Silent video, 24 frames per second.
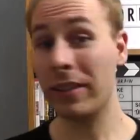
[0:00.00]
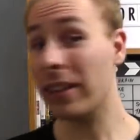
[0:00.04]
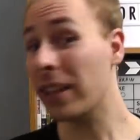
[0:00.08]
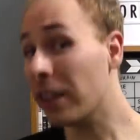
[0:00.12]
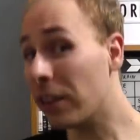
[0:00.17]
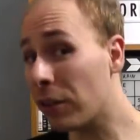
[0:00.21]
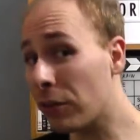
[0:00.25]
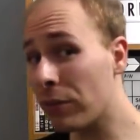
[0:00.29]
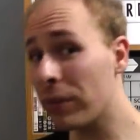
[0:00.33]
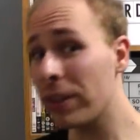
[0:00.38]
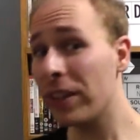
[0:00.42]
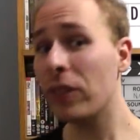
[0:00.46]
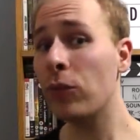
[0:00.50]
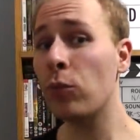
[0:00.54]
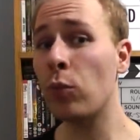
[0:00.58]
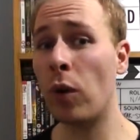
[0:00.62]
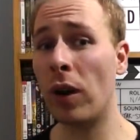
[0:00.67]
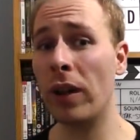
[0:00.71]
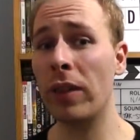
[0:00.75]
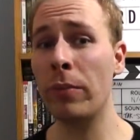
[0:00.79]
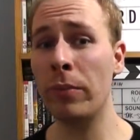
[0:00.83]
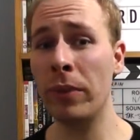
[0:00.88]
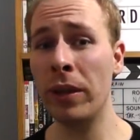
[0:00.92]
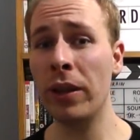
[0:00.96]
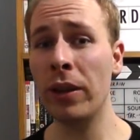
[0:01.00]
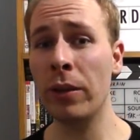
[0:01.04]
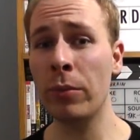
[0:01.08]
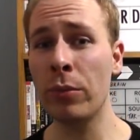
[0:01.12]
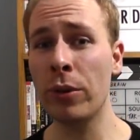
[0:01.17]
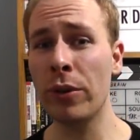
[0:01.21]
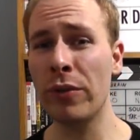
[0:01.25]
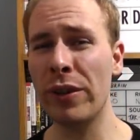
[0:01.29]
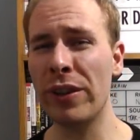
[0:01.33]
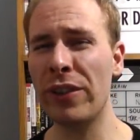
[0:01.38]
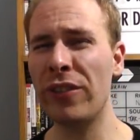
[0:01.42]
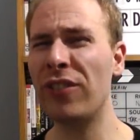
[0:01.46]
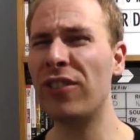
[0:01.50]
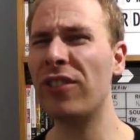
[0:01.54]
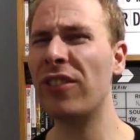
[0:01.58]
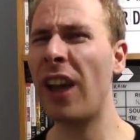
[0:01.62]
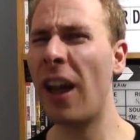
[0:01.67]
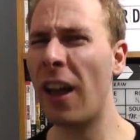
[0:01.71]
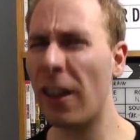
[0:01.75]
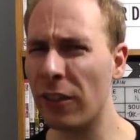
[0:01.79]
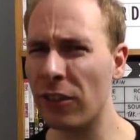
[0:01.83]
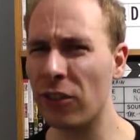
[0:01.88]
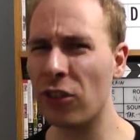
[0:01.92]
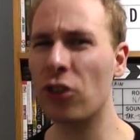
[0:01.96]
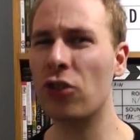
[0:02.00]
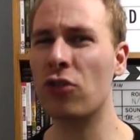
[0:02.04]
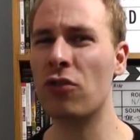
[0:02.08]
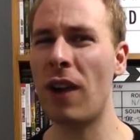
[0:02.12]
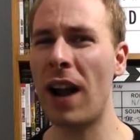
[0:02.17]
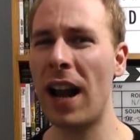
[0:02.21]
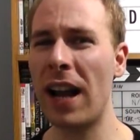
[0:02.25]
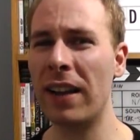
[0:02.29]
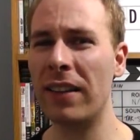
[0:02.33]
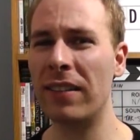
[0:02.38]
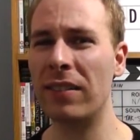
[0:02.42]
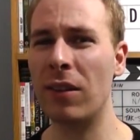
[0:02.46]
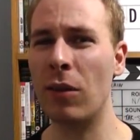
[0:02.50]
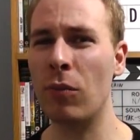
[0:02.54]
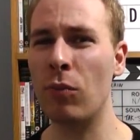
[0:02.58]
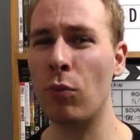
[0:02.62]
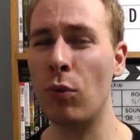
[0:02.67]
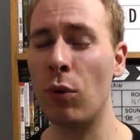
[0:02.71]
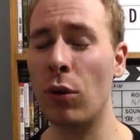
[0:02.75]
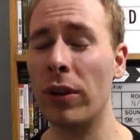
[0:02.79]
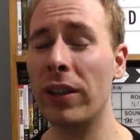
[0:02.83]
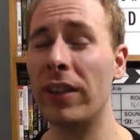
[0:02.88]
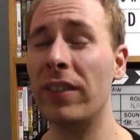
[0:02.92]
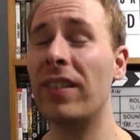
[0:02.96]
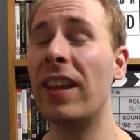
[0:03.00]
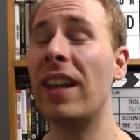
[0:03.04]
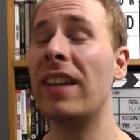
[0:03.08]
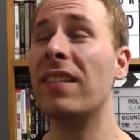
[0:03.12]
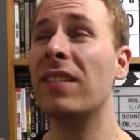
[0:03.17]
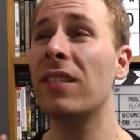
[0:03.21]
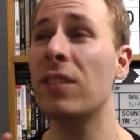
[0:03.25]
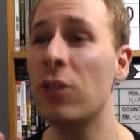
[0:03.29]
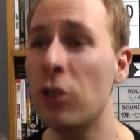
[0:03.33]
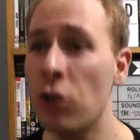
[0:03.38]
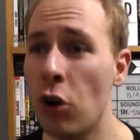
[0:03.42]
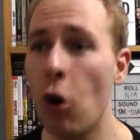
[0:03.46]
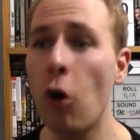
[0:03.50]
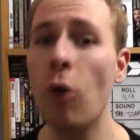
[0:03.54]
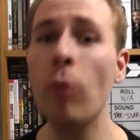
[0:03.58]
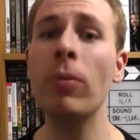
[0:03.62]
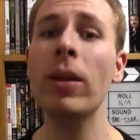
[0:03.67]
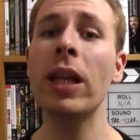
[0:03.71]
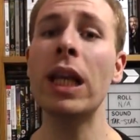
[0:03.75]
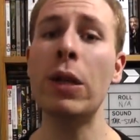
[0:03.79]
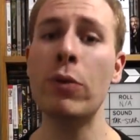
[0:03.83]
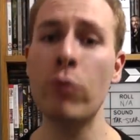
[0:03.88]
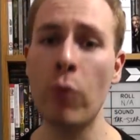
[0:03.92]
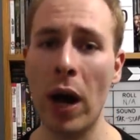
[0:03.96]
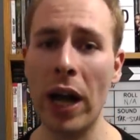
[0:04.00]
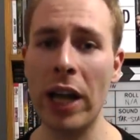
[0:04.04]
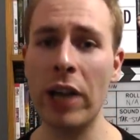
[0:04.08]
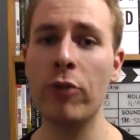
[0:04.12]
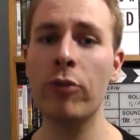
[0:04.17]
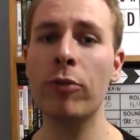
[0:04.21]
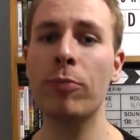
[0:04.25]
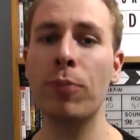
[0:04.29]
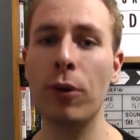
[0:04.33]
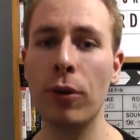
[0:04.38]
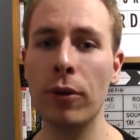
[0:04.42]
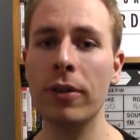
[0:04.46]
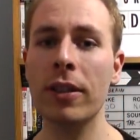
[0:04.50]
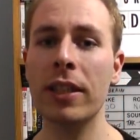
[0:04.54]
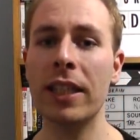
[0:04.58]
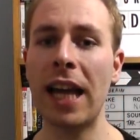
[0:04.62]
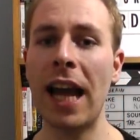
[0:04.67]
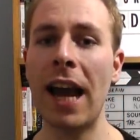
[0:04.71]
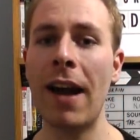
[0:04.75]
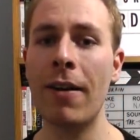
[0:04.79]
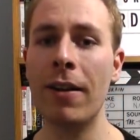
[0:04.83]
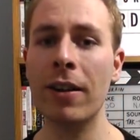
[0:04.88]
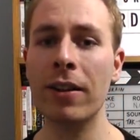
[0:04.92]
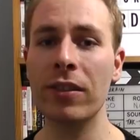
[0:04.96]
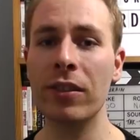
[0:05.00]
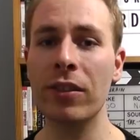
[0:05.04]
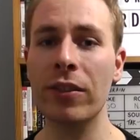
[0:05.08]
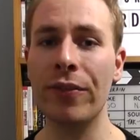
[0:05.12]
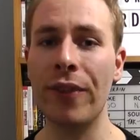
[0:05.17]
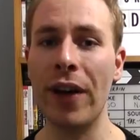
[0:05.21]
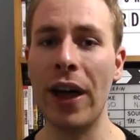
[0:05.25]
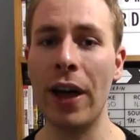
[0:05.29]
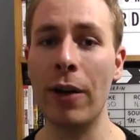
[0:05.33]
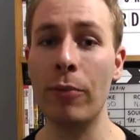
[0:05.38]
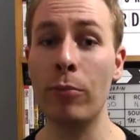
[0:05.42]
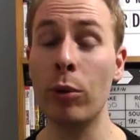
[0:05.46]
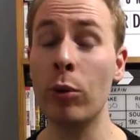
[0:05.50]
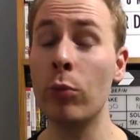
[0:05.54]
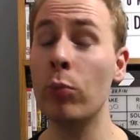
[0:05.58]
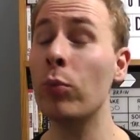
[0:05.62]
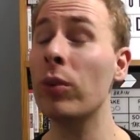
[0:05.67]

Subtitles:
think the reason why the middle of the movie starts to drag somewhat is that's normally where you would put the character development,